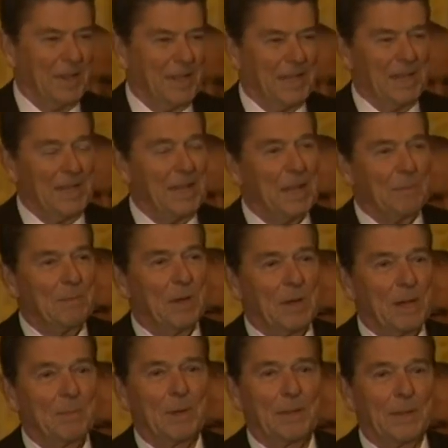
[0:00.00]
He had been
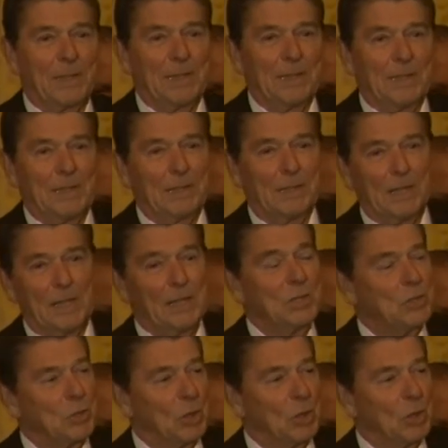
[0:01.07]
up on the East